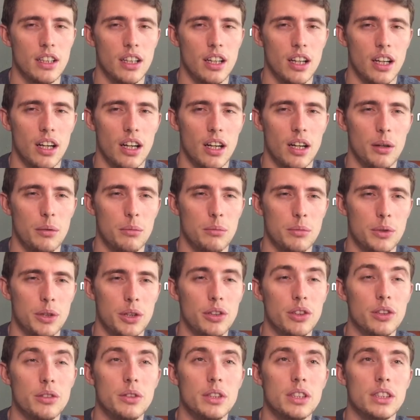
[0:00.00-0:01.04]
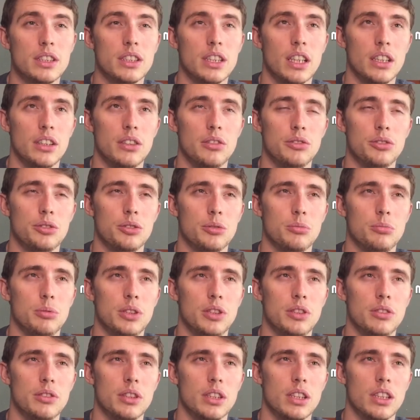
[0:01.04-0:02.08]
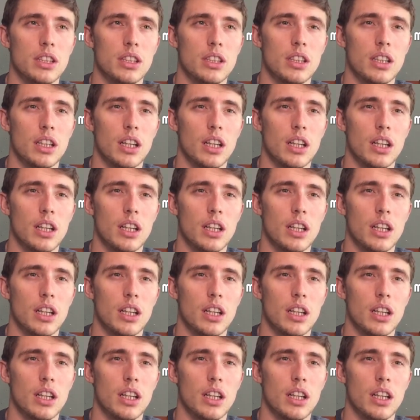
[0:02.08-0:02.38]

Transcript: The only reason that you should be doing